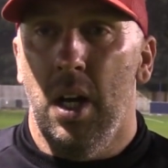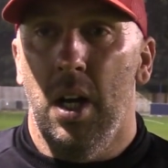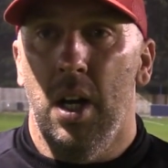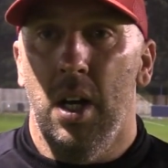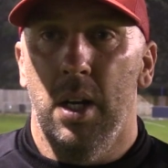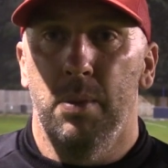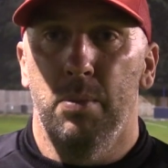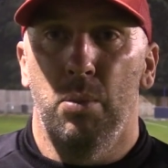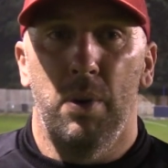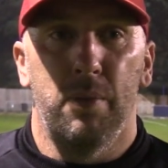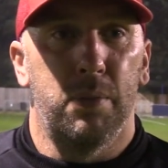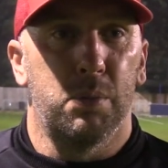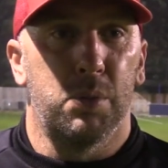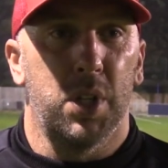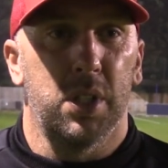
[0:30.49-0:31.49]
Um, one
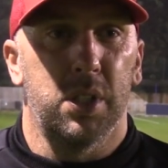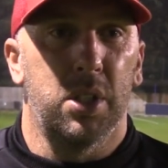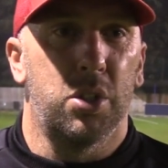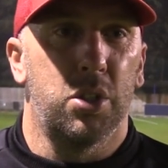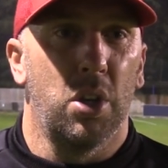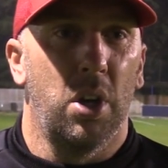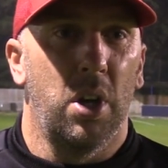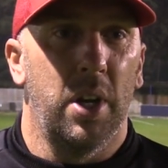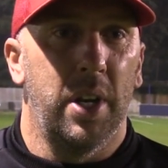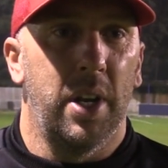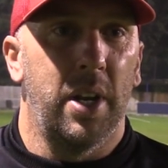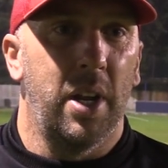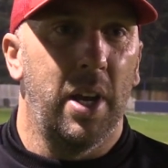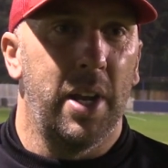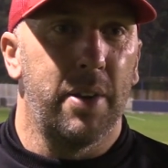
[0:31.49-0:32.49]
from Jesse's shot and
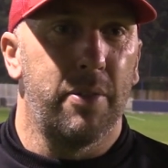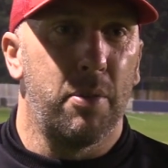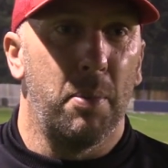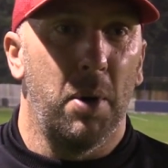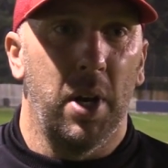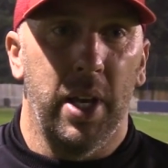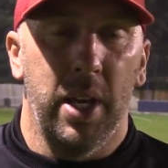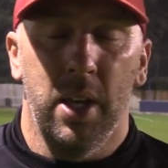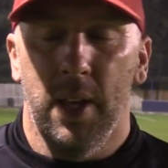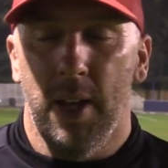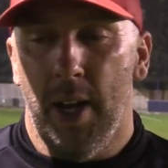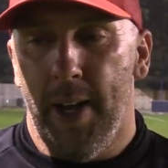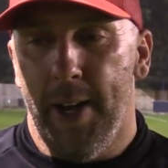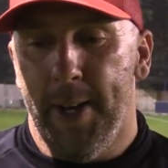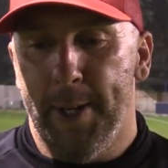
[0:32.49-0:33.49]
then a header from Ollie.
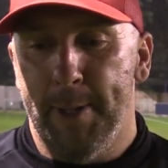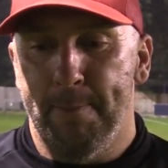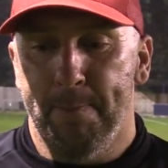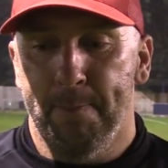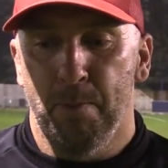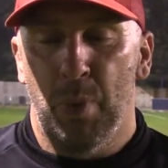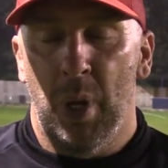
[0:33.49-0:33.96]
Um,